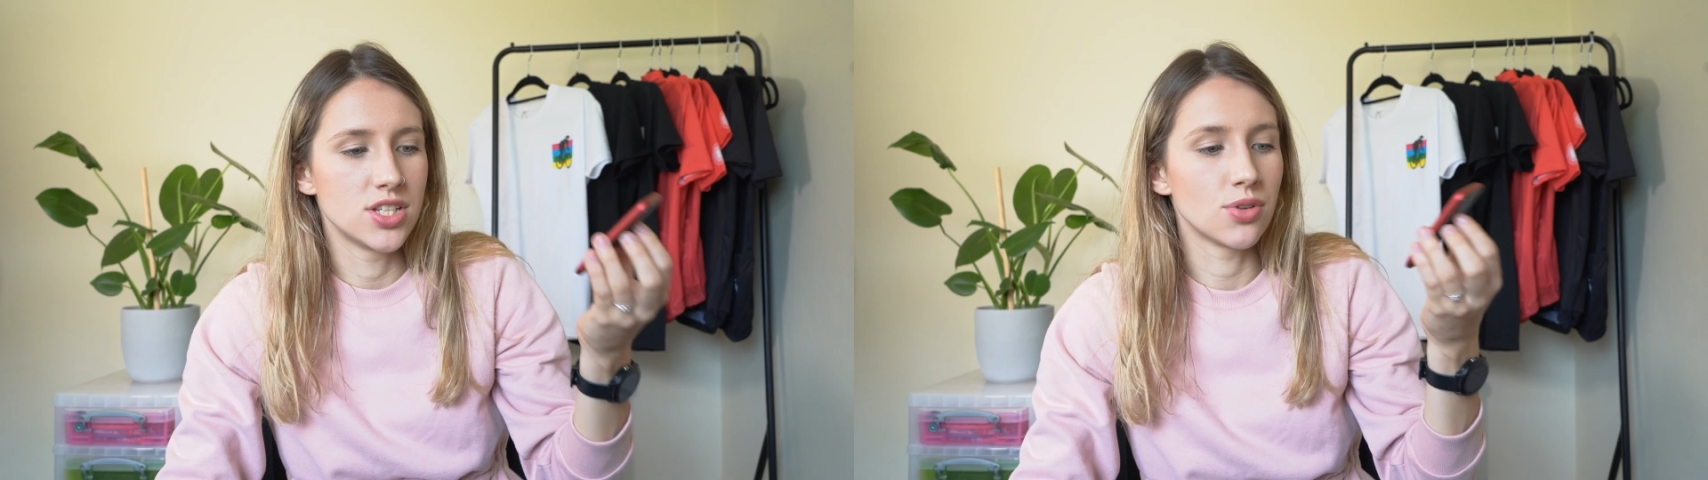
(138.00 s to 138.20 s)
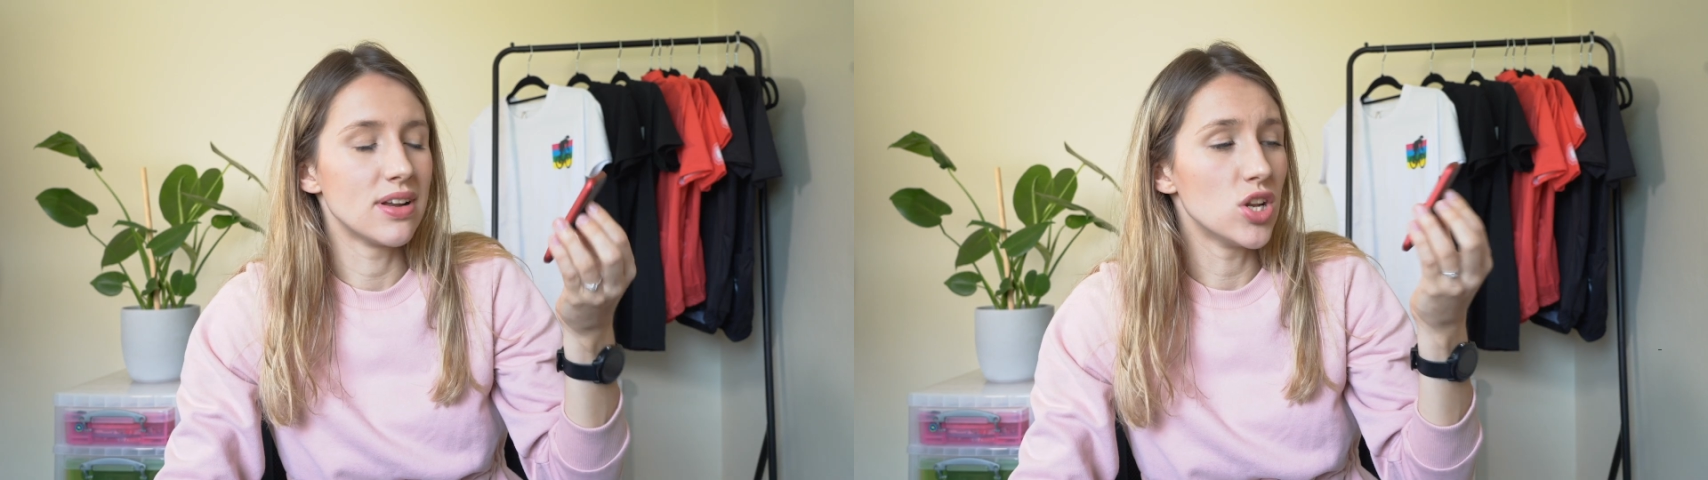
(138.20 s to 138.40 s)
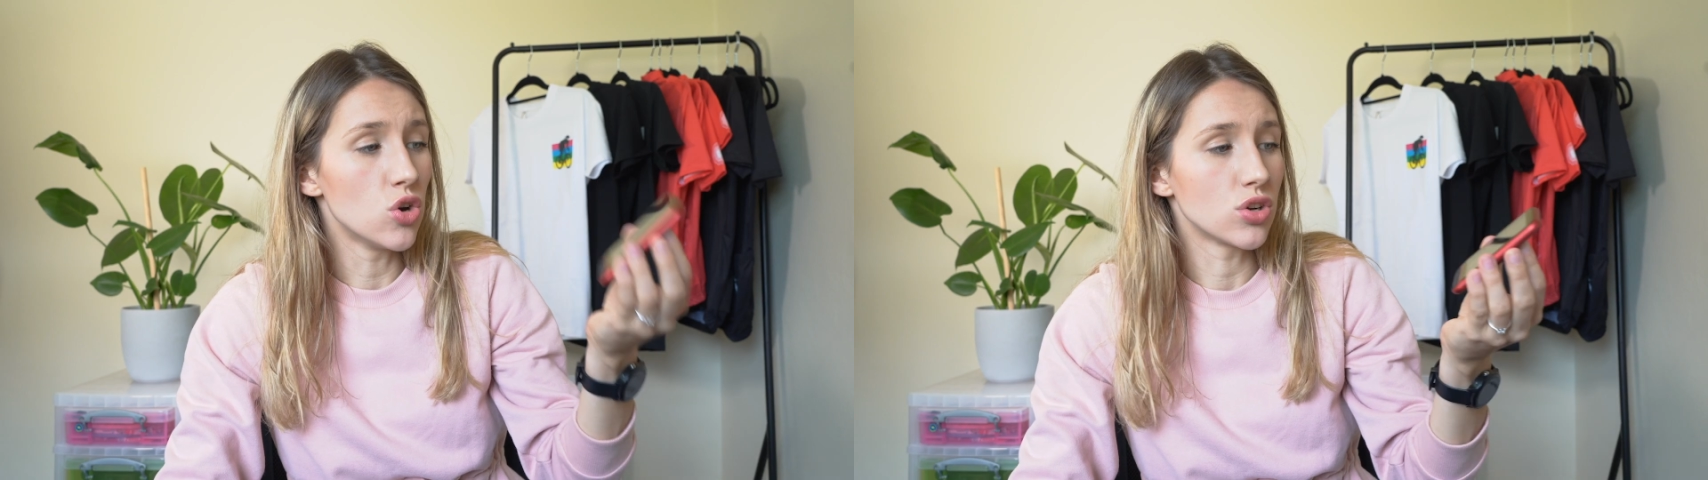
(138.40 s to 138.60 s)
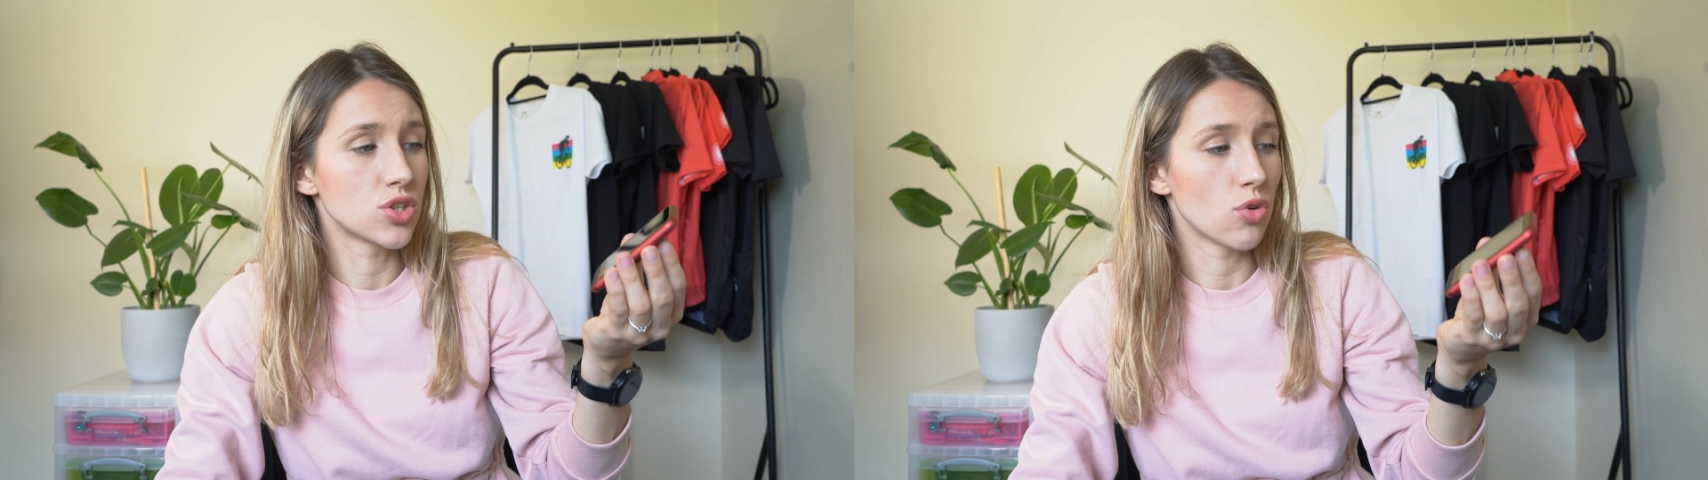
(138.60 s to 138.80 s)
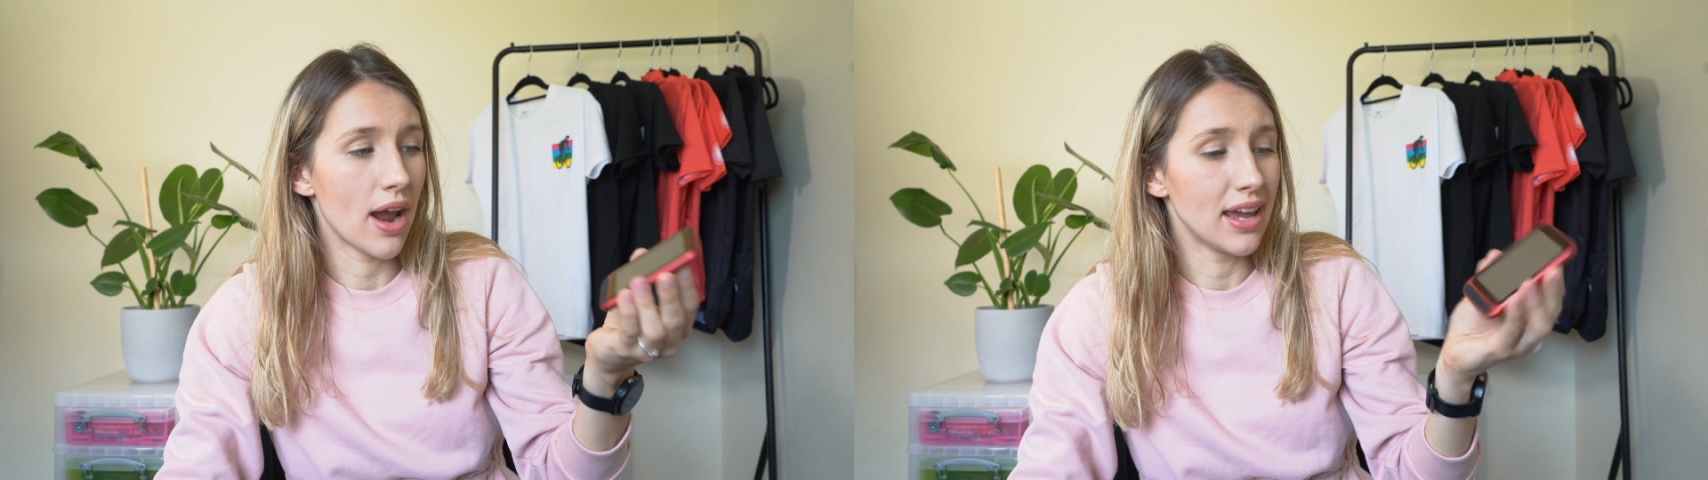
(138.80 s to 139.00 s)
So it
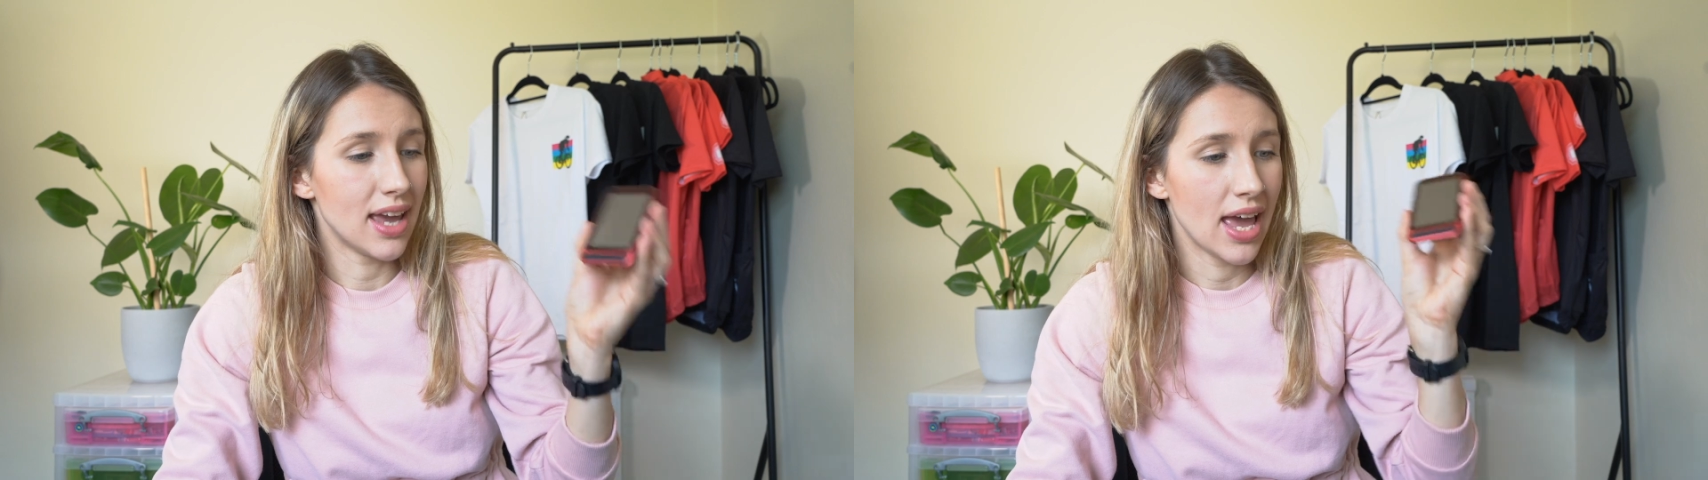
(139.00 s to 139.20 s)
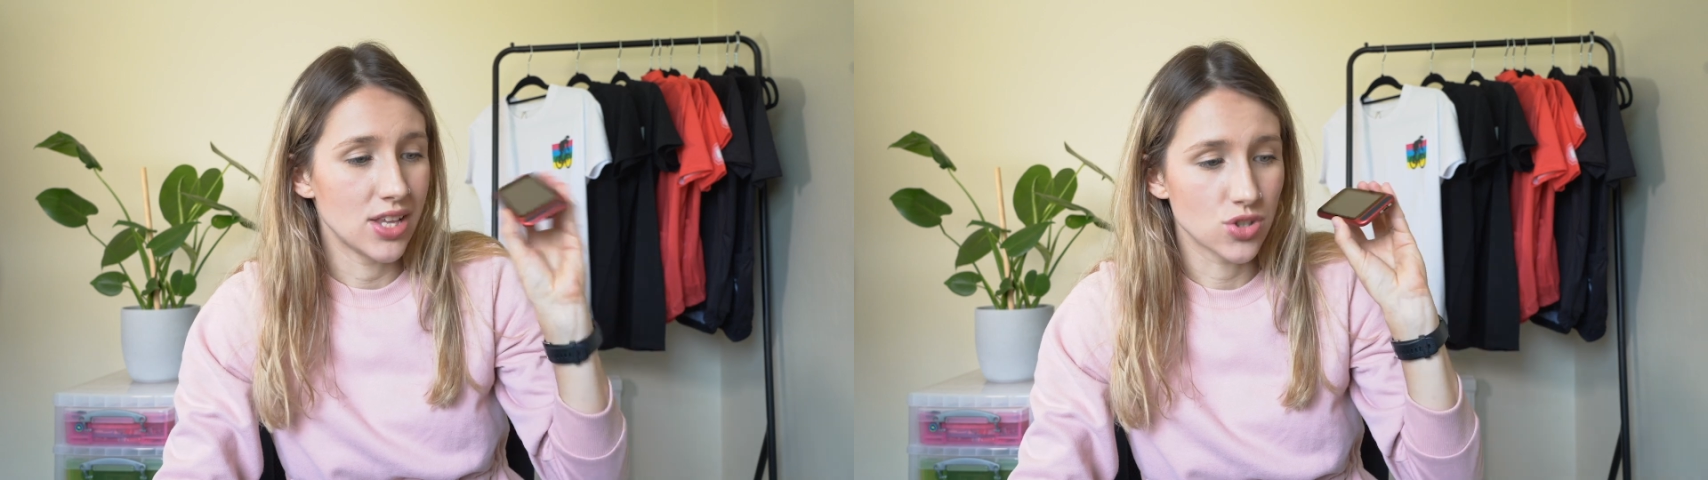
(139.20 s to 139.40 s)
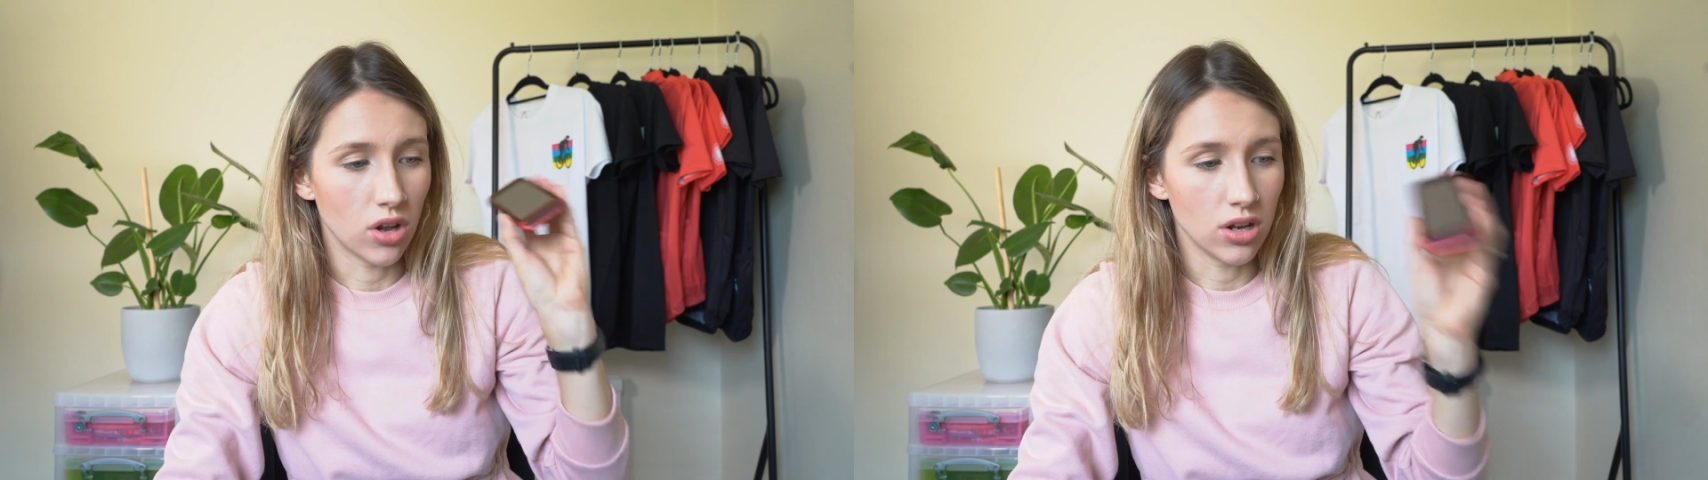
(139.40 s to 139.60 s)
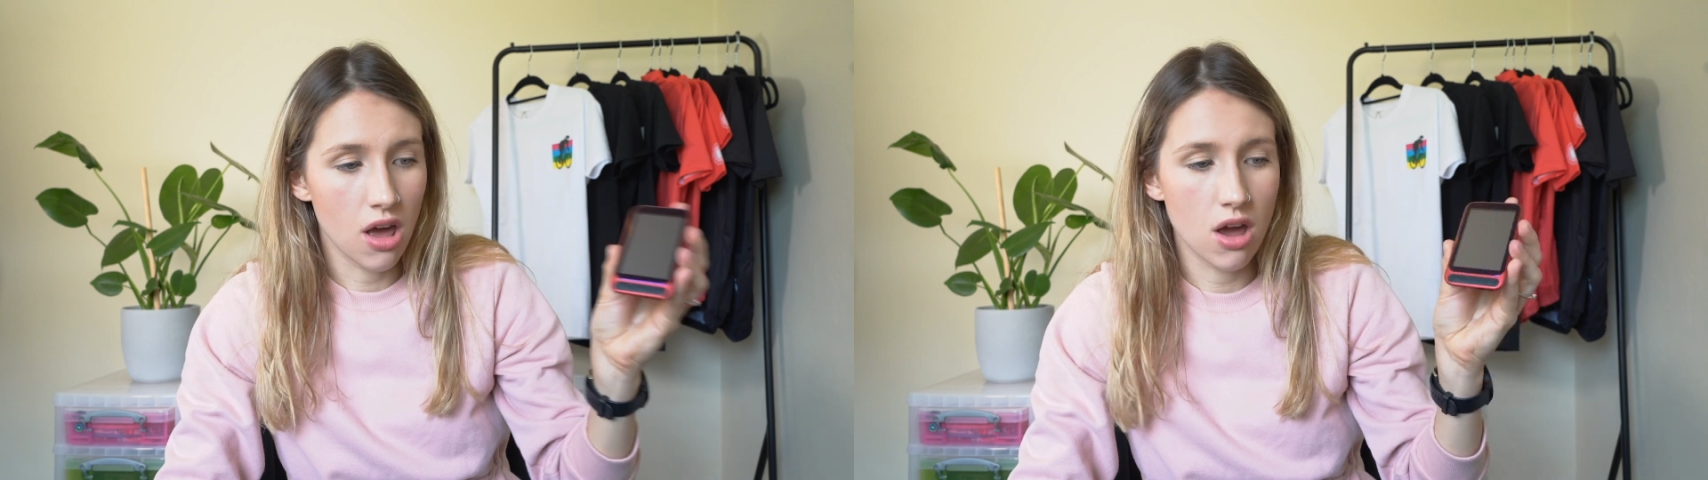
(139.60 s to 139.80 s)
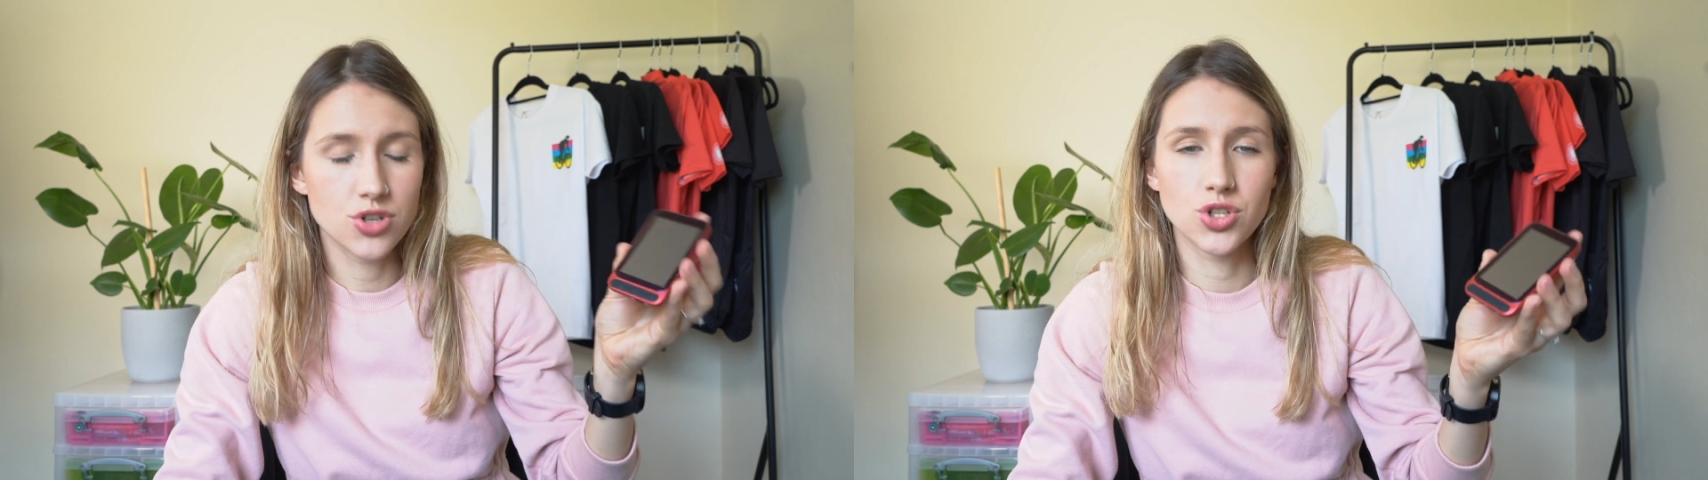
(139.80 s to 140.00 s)
looks great. It's got a large